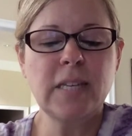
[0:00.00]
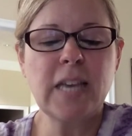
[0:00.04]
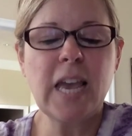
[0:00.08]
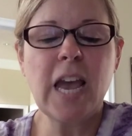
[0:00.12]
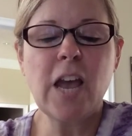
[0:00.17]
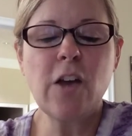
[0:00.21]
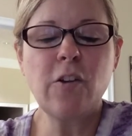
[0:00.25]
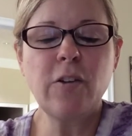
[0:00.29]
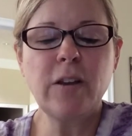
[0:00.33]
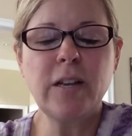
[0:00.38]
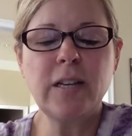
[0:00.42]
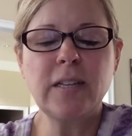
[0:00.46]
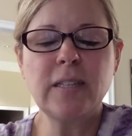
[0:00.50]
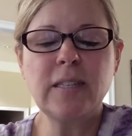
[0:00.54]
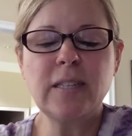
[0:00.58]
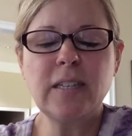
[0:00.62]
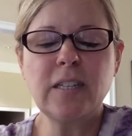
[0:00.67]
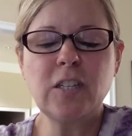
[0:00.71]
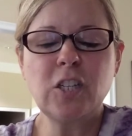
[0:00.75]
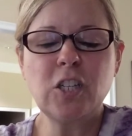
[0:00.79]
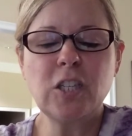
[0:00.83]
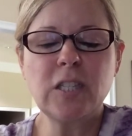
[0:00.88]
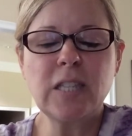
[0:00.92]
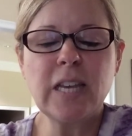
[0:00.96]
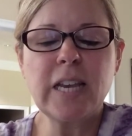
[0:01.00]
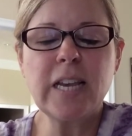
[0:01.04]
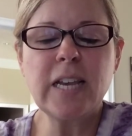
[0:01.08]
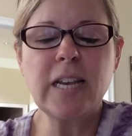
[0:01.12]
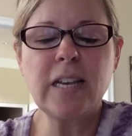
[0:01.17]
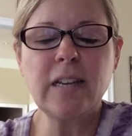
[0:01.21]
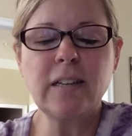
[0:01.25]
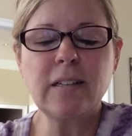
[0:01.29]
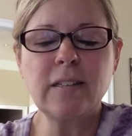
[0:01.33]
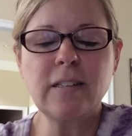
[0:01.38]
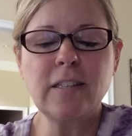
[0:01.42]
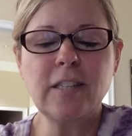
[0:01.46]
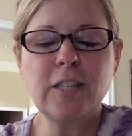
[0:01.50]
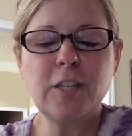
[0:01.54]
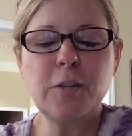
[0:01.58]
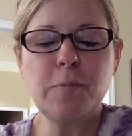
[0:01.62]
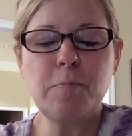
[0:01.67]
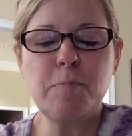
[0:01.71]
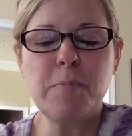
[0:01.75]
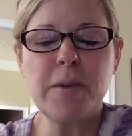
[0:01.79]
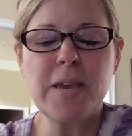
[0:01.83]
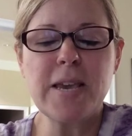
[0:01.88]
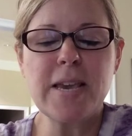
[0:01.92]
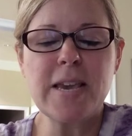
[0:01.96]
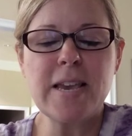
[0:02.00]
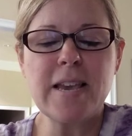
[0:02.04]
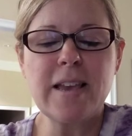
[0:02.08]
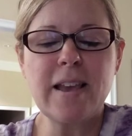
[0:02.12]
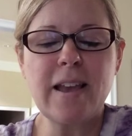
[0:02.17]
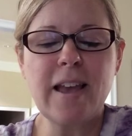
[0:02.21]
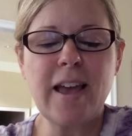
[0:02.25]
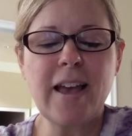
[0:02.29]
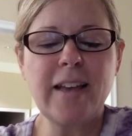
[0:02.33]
counting such things to be